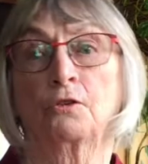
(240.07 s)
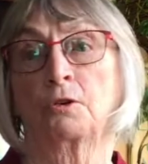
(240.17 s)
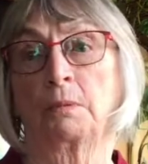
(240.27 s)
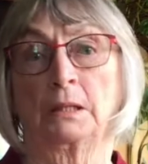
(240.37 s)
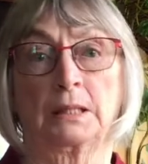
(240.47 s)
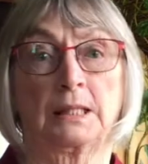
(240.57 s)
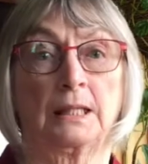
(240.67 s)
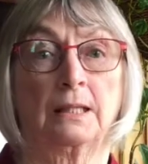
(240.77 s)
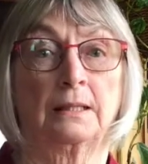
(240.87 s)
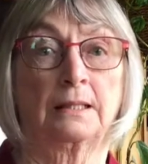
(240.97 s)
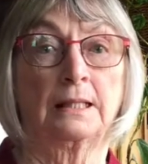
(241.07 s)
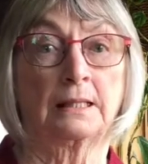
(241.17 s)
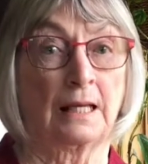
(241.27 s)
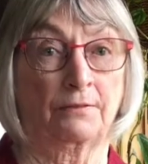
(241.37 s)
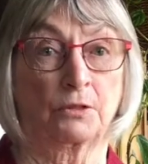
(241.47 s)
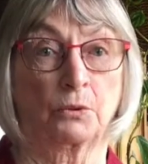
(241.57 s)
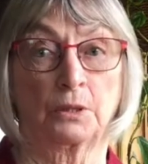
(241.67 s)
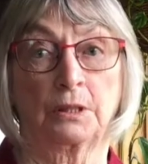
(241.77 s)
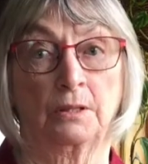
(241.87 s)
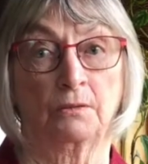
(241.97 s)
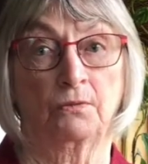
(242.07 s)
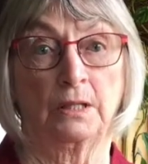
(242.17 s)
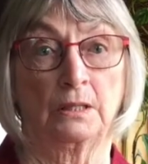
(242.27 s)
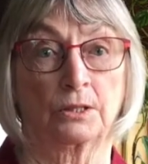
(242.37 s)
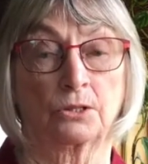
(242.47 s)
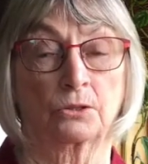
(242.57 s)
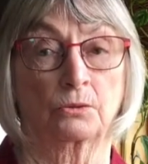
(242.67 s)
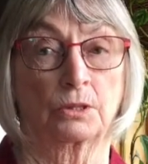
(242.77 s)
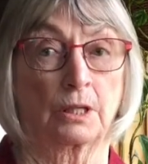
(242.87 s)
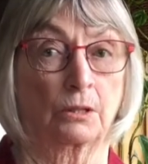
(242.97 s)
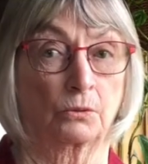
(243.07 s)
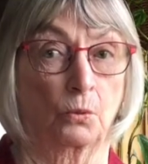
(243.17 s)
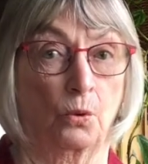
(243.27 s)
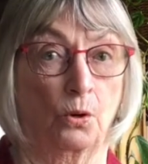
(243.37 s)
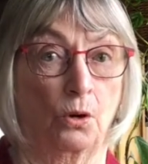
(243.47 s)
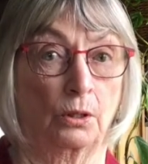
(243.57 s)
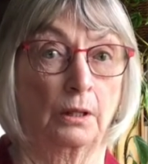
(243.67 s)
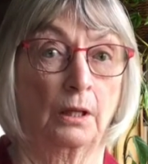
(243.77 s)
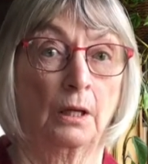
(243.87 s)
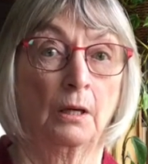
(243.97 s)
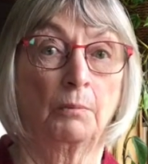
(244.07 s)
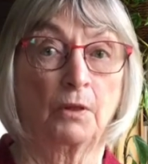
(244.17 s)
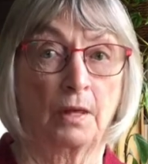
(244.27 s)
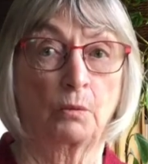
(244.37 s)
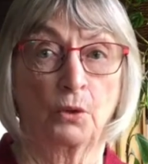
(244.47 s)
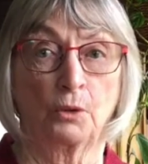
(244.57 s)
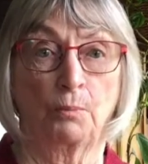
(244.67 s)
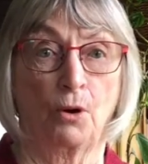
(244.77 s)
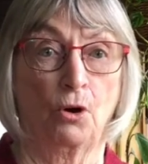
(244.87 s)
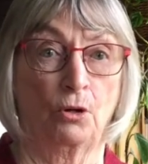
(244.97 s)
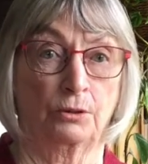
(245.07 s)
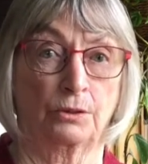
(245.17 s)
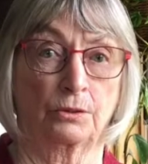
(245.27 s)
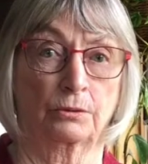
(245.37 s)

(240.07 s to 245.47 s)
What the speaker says: nobility didn't have to work in the fields as soon as they could walk, but they were pawns.